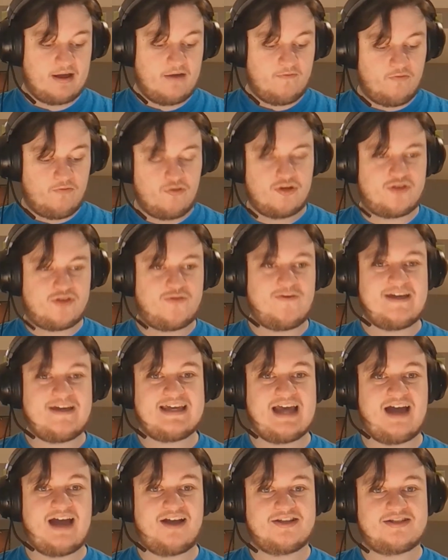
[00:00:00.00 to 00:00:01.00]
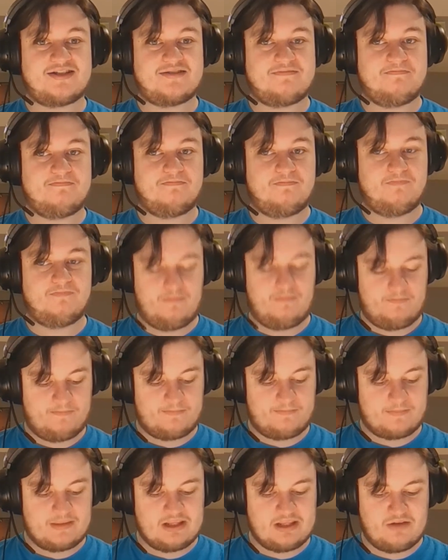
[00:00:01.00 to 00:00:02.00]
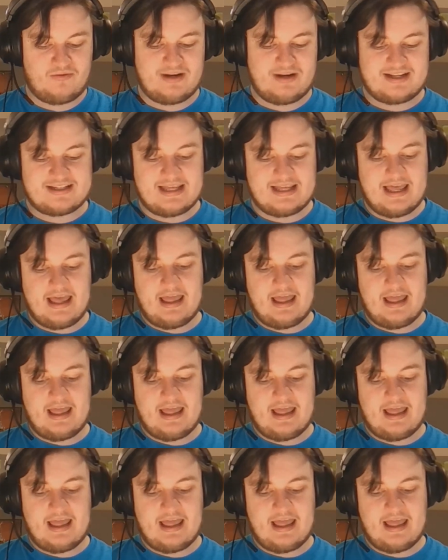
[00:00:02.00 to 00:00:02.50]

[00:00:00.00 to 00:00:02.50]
For a 3 cost unit,